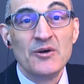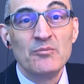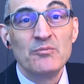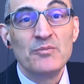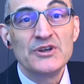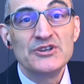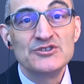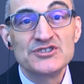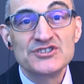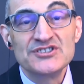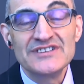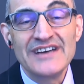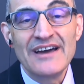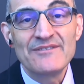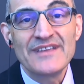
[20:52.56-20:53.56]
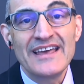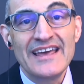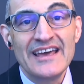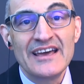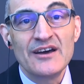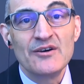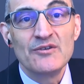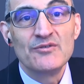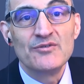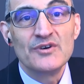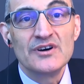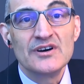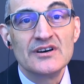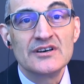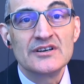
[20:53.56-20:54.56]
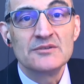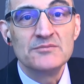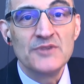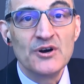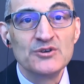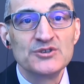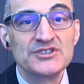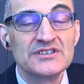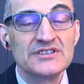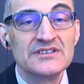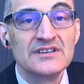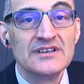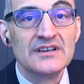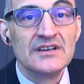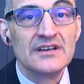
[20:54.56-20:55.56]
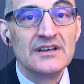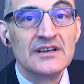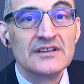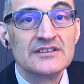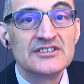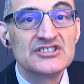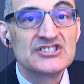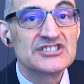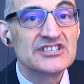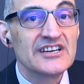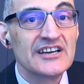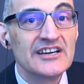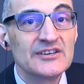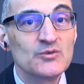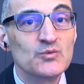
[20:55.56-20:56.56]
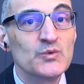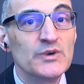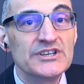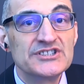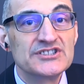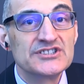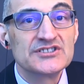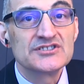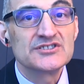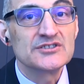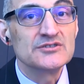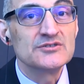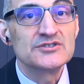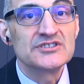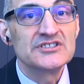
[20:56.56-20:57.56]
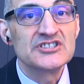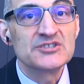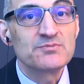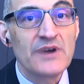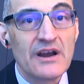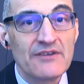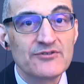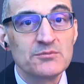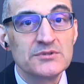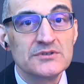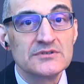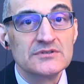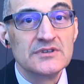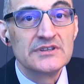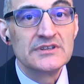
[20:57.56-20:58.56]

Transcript: But you still have to have an emotion to decide which solution is preferable.